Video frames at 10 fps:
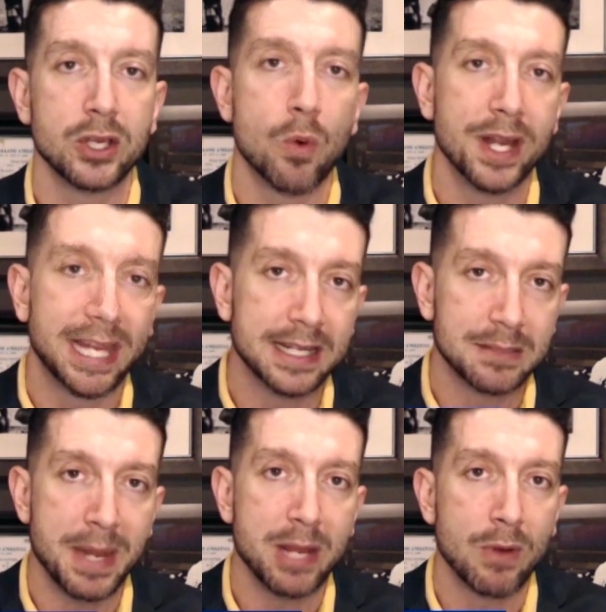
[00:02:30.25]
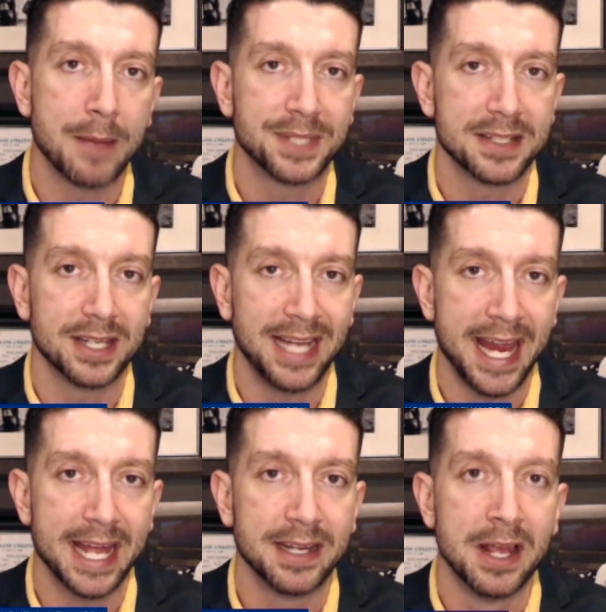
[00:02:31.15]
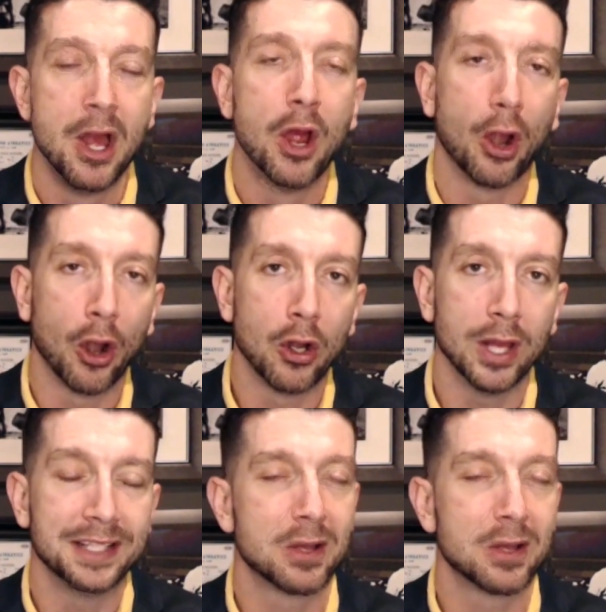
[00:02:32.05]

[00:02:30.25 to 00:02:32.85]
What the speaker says: So you want to get as many reps as you can early.